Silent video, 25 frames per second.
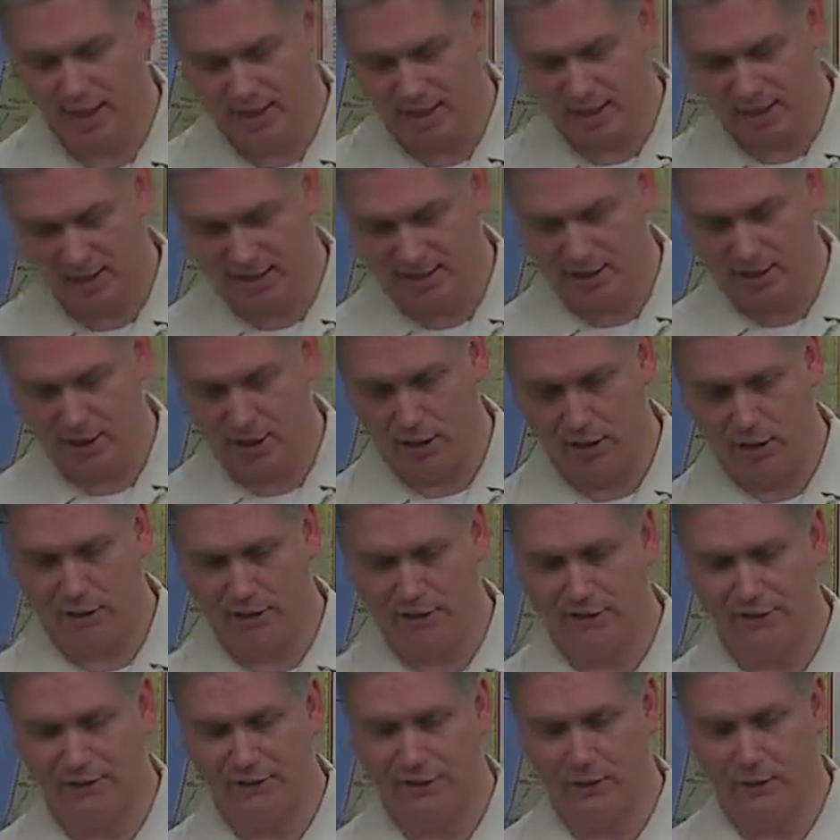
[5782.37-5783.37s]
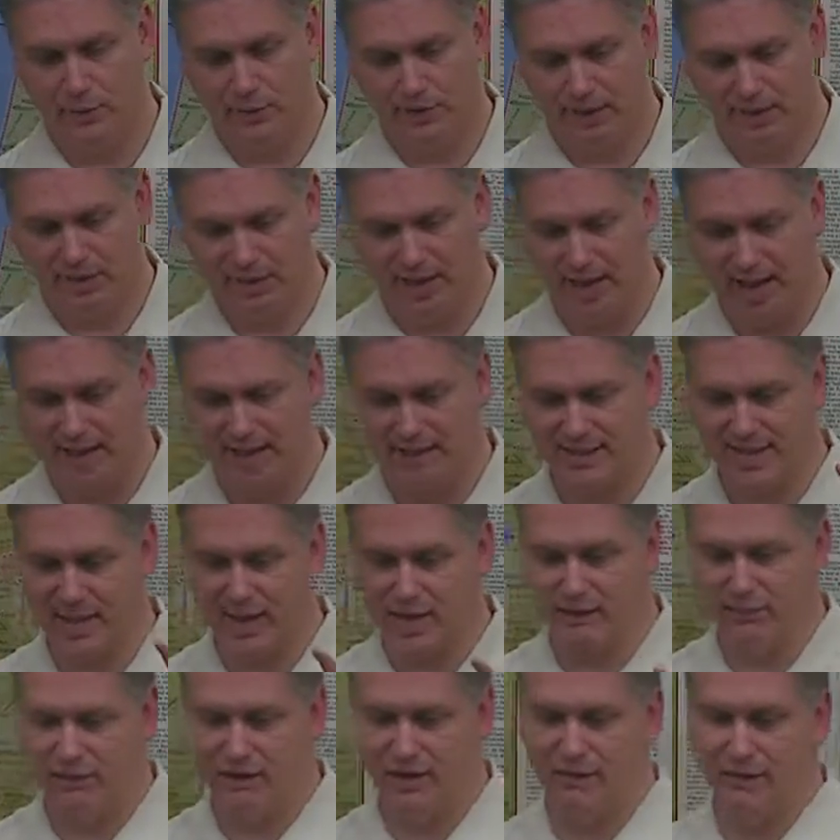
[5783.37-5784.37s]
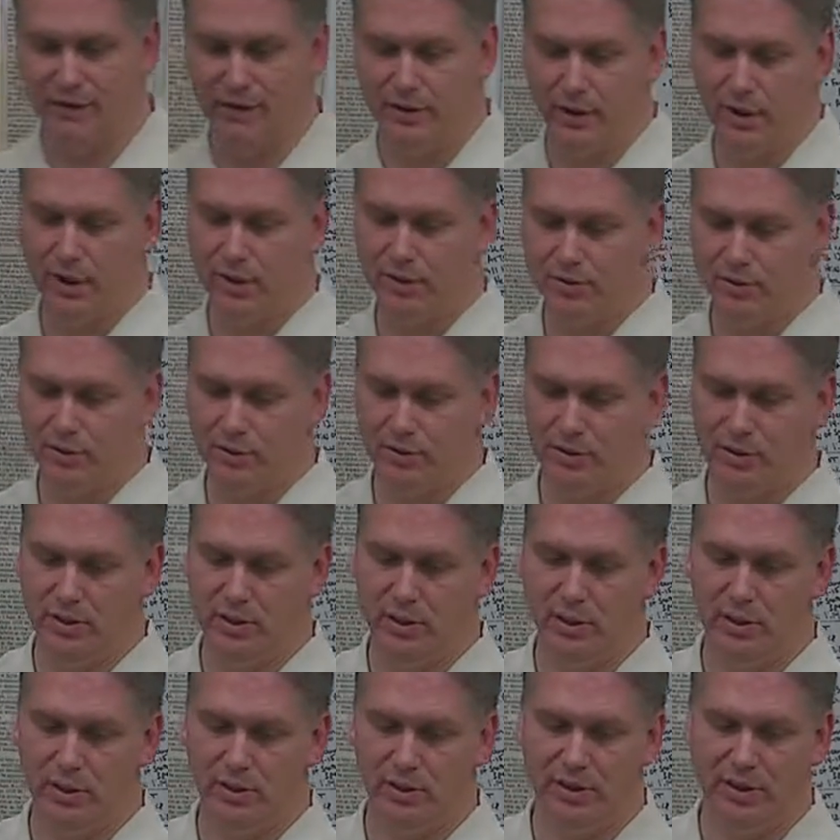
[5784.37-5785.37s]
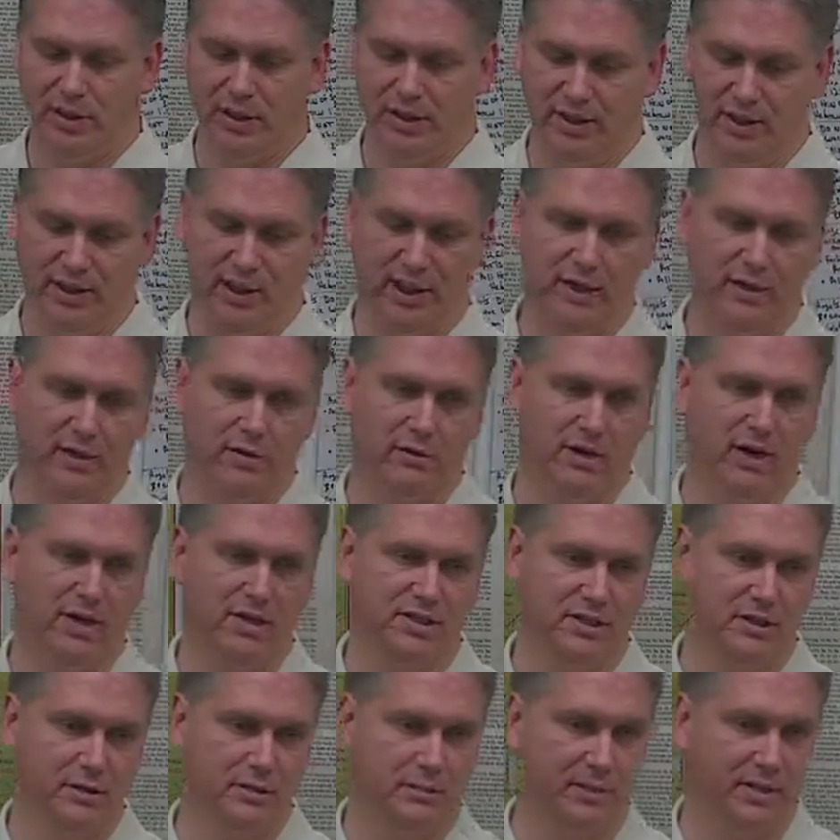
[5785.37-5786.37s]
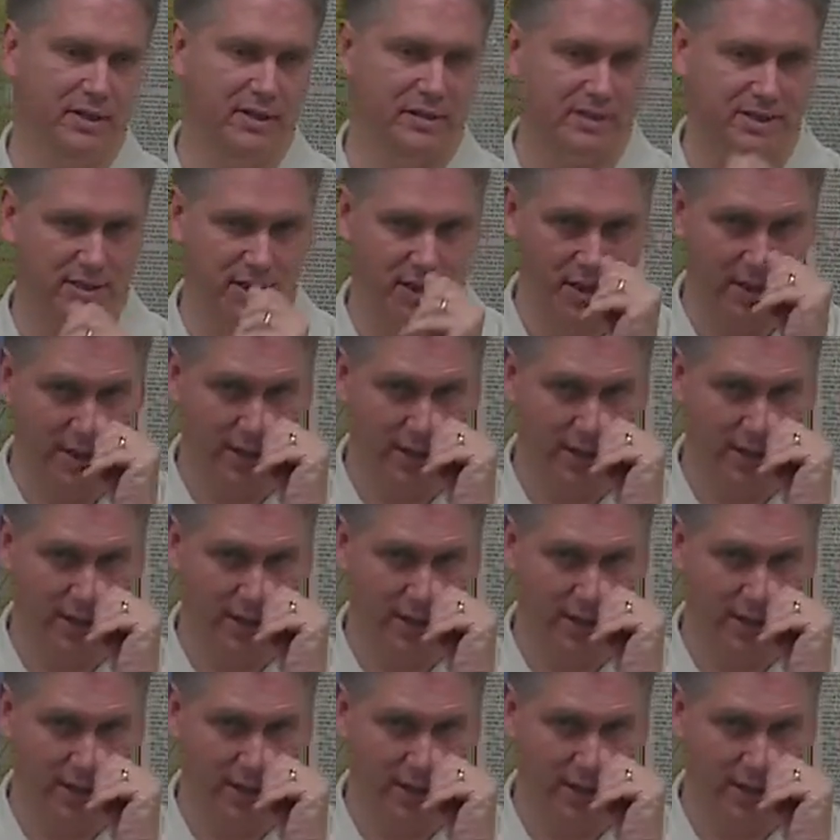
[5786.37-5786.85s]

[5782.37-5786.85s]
He's called Lucifer when he's cast out of heaven unto the earth and the Antichrist and the beast.